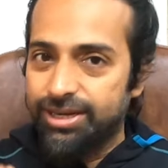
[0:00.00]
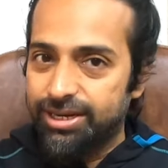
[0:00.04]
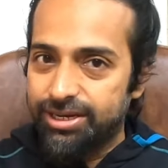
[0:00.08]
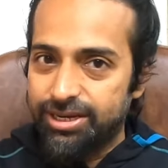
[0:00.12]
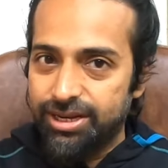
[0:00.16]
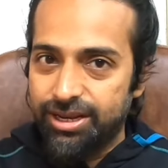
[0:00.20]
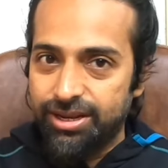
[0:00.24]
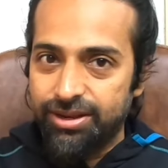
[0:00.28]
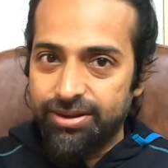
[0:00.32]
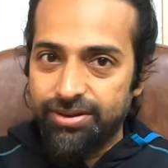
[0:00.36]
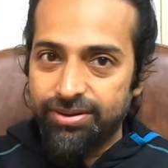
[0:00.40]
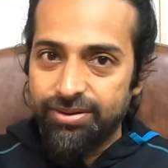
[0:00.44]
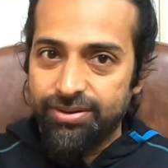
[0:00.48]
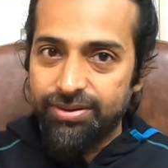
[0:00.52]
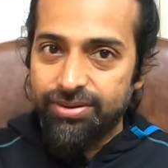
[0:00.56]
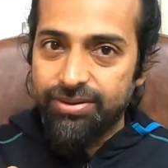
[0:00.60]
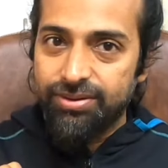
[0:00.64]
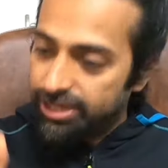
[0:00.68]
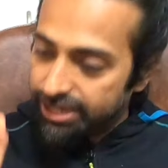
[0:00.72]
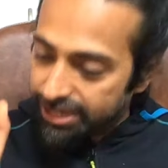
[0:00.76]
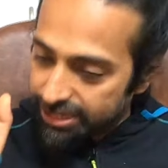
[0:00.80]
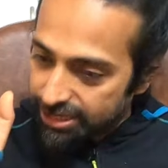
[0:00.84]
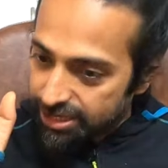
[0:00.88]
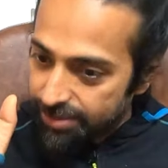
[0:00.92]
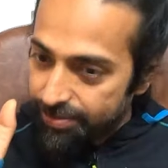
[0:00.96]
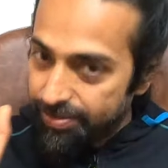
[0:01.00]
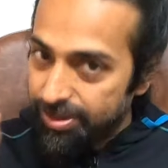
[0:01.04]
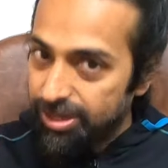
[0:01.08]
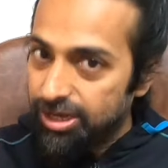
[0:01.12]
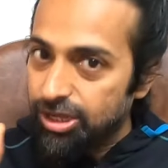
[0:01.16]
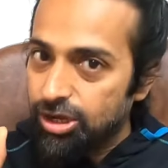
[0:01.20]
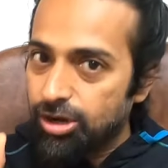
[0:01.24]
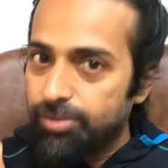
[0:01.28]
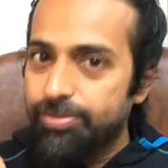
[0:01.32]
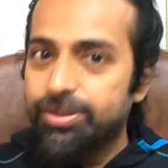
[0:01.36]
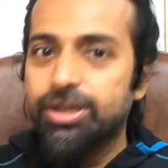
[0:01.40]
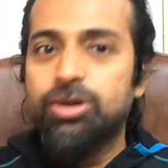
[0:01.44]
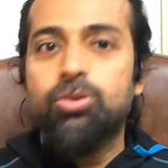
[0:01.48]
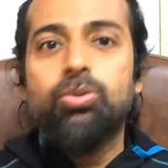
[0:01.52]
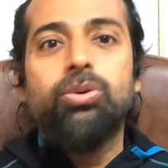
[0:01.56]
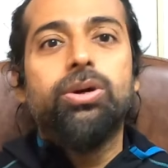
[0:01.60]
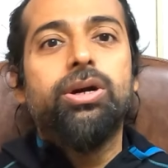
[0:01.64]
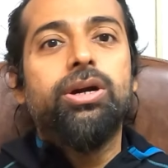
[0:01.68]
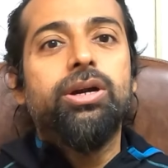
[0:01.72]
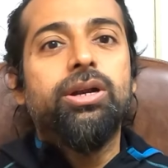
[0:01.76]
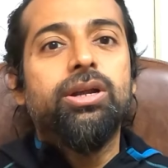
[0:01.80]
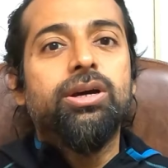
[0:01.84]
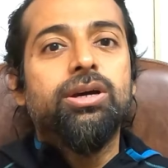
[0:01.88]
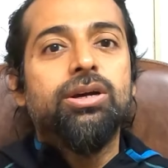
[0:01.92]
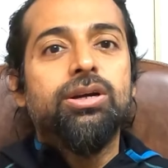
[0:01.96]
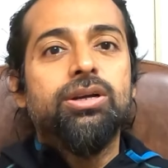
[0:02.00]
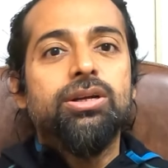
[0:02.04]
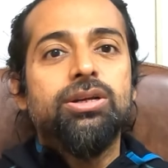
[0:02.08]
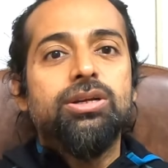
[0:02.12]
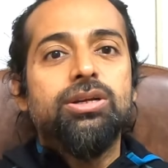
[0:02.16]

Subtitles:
in a day. Get the meaning of that word.